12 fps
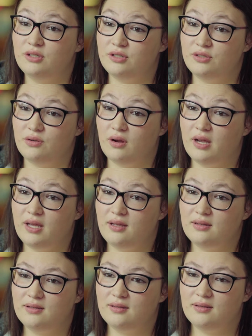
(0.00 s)
a story
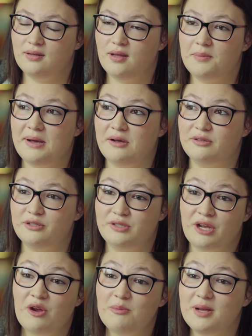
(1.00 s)
about losing
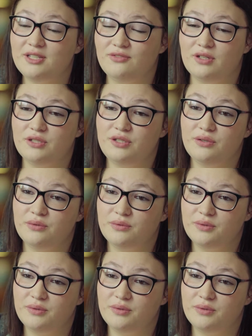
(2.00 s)
her best friend too.